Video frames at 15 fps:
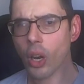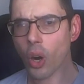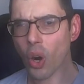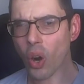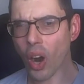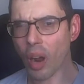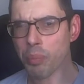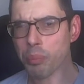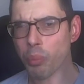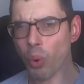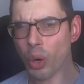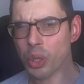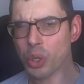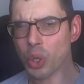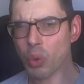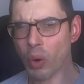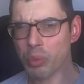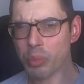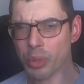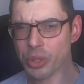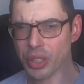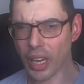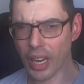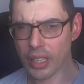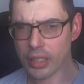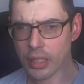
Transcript: or up 0.21%.